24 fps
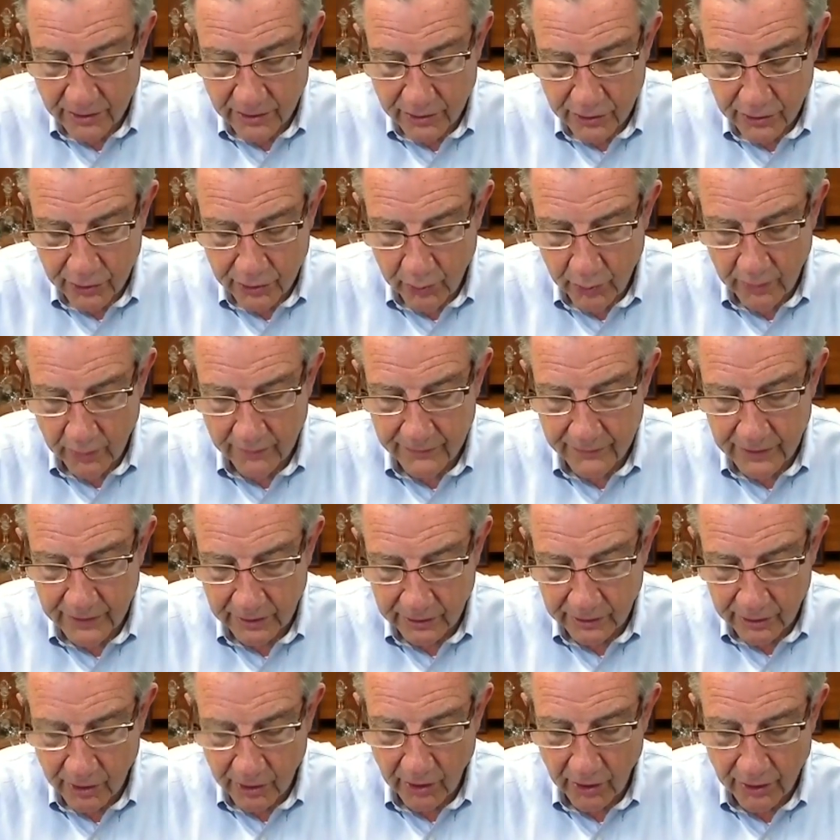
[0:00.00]
2 of the
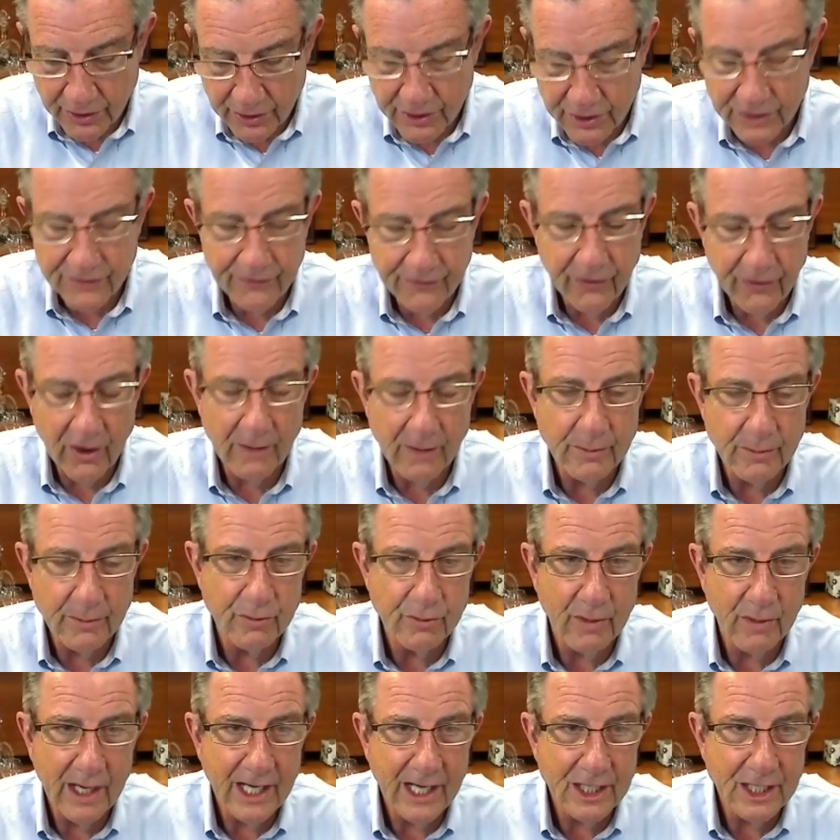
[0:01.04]
largest farm and
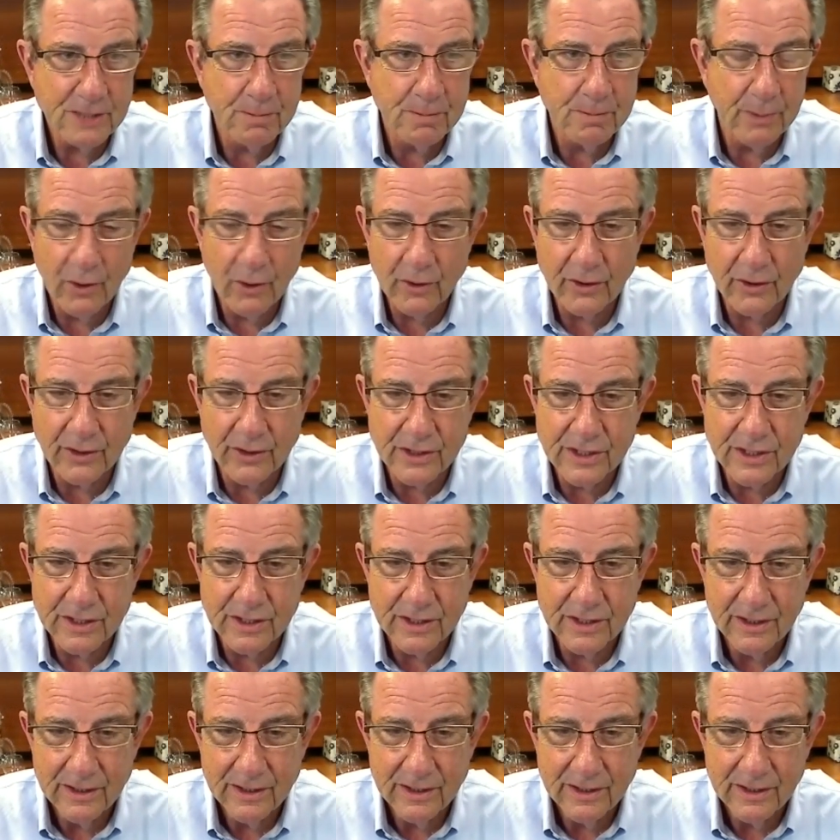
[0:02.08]
ranch brokers,